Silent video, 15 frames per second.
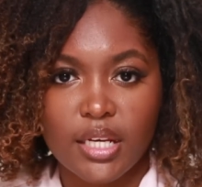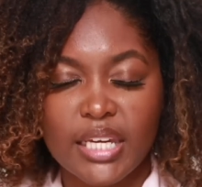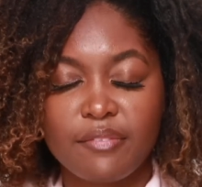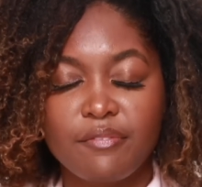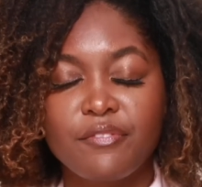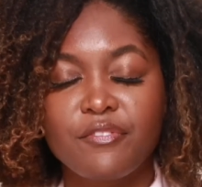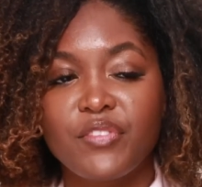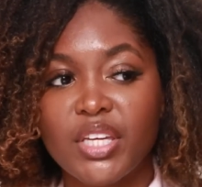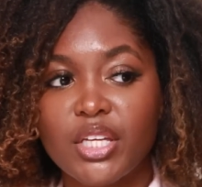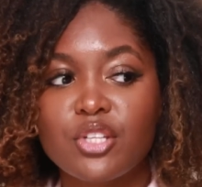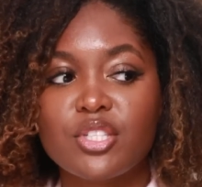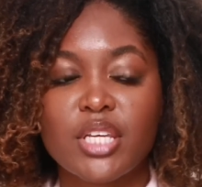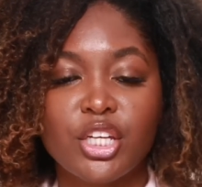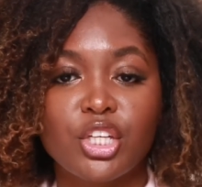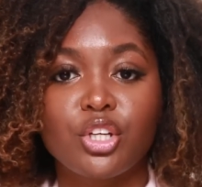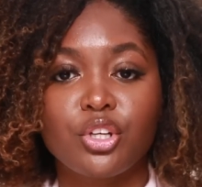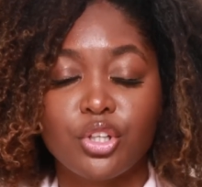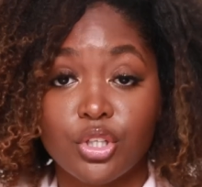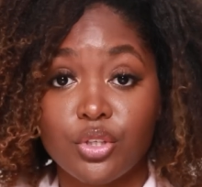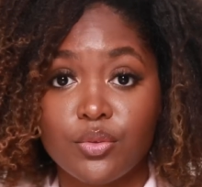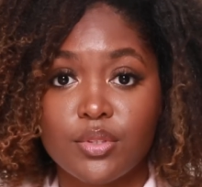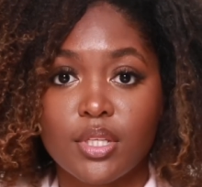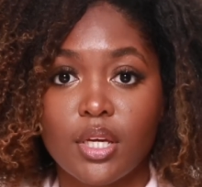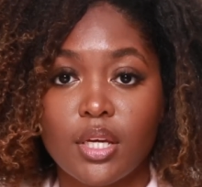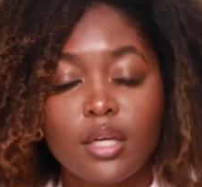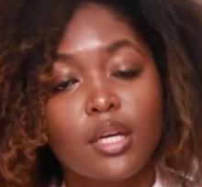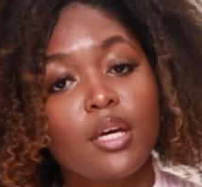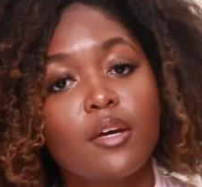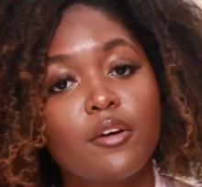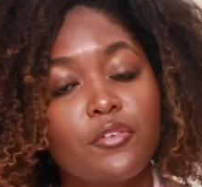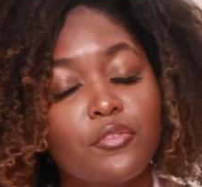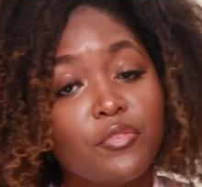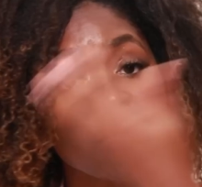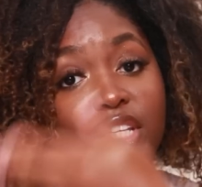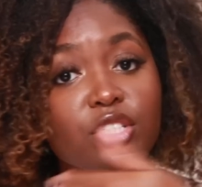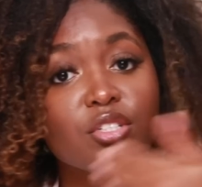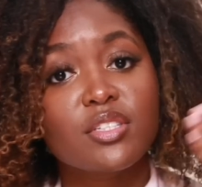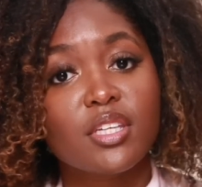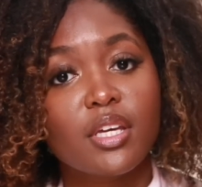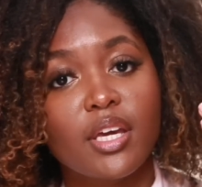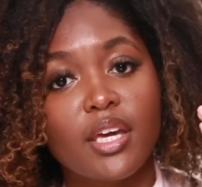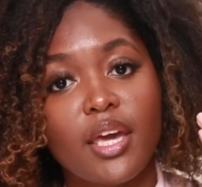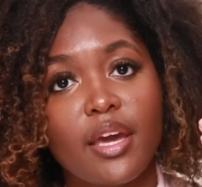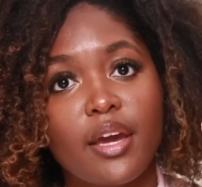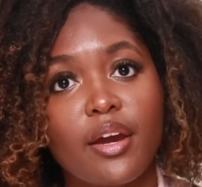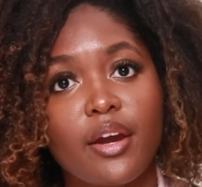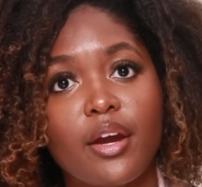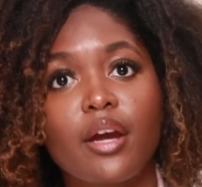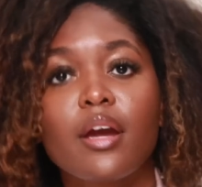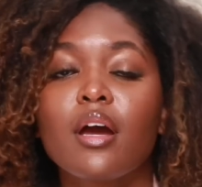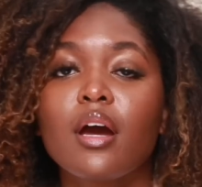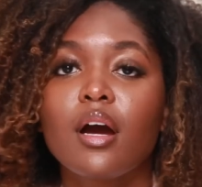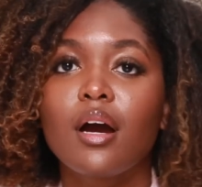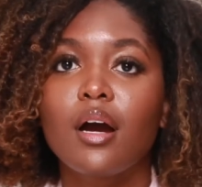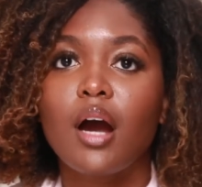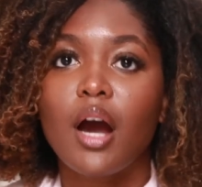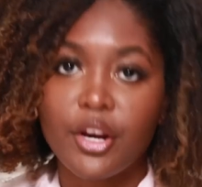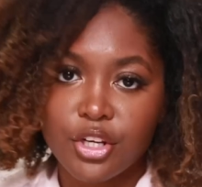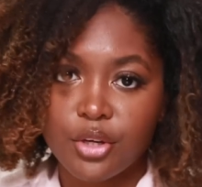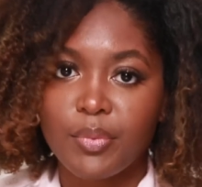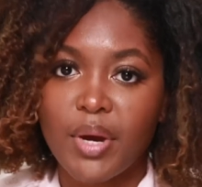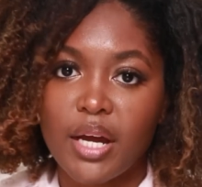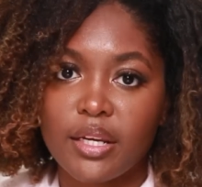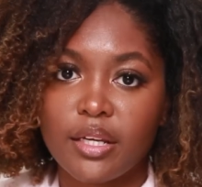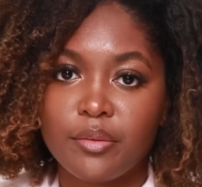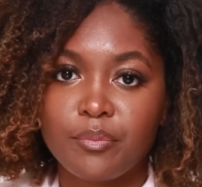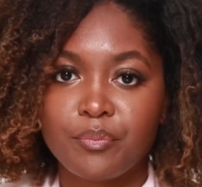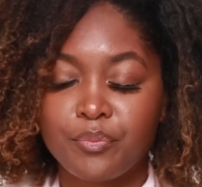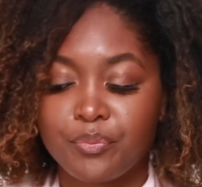It feels like you're using facial skincare on your body.